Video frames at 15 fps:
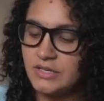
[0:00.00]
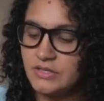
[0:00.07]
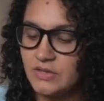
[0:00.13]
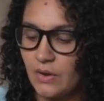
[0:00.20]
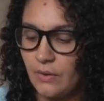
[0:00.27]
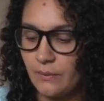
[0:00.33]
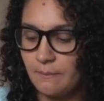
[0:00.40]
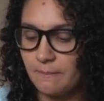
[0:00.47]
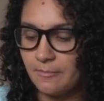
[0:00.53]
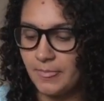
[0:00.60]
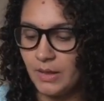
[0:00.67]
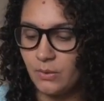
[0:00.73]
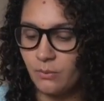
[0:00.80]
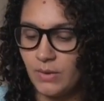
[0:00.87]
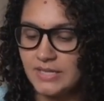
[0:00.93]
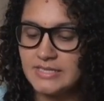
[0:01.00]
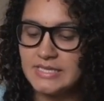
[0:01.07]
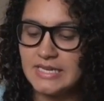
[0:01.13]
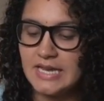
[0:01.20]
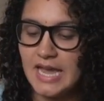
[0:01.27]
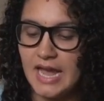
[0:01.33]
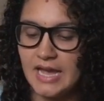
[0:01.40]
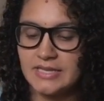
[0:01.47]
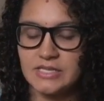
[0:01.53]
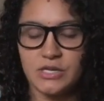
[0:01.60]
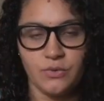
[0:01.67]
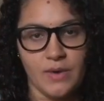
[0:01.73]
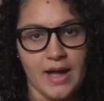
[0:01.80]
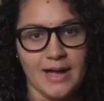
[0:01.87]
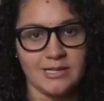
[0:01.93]
So once he has a
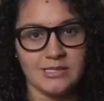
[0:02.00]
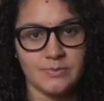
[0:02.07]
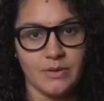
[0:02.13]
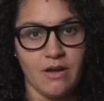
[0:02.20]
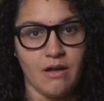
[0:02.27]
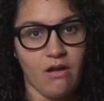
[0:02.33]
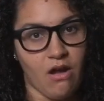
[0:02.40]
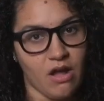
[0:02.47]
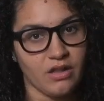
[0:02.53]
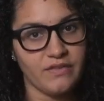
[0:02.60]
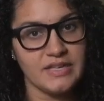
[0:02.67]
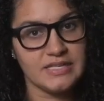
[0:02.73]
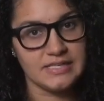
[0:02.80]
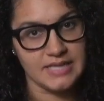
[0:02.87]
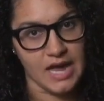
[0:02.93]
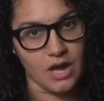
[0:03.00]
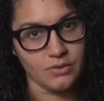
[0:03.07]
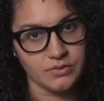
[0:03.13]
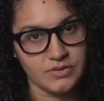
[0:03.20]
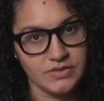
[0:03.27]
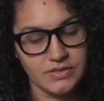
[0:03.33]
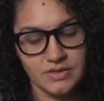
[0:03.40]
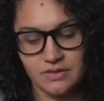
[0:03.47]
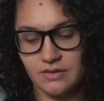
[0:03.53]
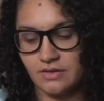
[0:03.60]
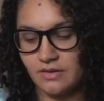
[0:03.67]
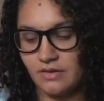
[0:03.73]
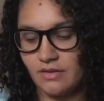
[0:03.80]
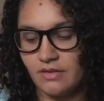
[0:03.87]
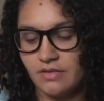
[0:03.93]
grasp on all of his sounds,
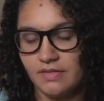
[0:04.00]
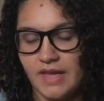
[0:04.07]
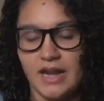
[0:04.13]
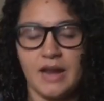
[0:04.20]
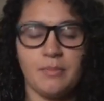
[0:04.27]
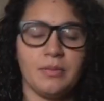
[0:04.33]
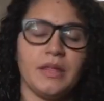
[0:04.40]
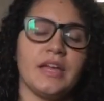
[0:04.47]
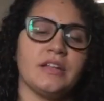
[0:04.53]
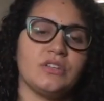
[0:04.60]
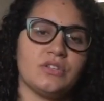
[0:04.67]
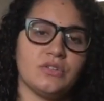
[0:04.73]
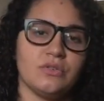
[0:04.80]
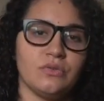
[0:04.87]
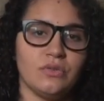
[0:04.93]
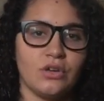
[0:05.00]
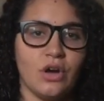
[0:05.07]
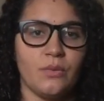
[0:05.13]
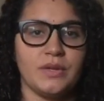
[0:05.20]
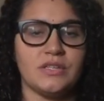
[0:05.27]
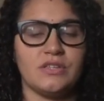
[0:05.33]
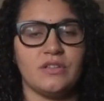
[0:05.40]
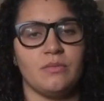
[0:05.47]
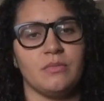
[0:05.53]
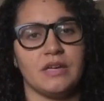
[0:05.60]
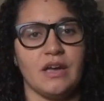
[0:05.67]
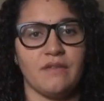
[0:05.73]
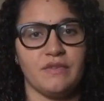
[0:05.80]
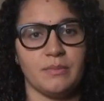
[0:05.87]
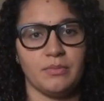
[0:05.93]
then I plan to go into the
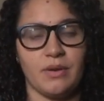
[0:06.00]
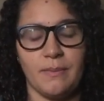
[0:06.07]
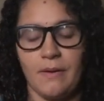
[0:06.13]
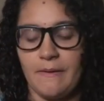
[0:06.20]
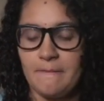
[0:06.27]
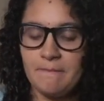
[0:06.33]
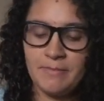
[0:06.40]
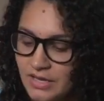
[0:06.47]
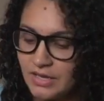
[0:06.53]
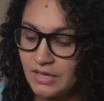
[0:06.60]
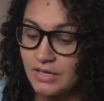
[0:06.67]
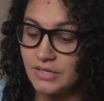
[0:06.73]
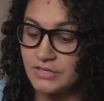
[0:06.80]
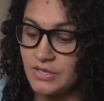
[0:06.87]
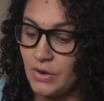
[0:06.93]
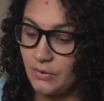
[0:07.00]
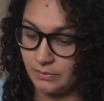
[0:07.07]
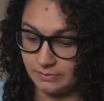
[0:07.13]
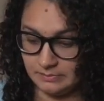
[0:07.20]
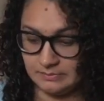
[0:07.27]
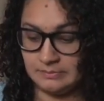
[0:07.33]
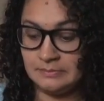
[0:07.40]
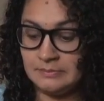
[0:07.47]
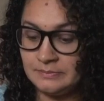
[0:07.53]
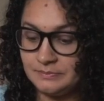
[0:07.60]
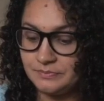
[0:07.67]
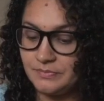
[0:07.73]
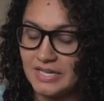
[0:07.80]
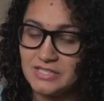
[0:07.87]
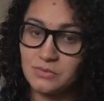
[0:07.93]
Mcguffey primer. So
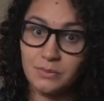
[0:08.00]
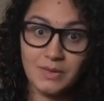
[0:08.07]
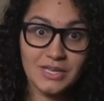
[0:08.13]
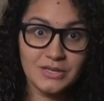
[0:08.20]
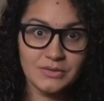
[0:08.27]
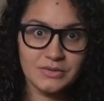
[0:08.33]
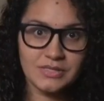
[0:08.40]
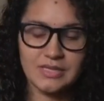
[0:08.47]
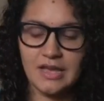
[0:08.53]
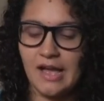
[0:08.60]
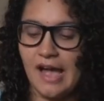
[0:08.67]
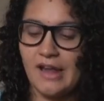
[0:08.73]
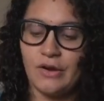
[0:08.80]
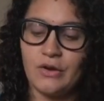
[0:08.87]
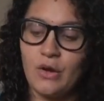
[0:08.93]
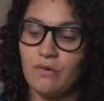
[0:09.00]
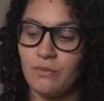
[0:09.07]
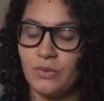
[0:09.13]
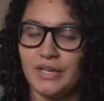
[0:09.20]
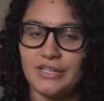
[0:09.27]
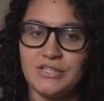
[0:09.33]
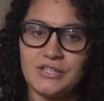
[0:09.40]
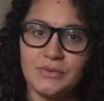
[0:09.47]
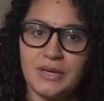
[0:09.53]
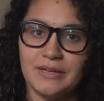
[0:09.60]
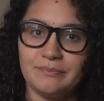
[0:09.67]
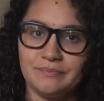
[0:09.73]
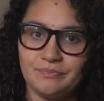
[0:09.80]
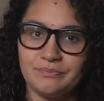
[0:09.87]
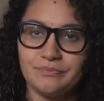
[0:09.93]
that's what we use. I don't know if we'll get to
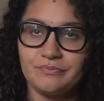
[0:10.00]
it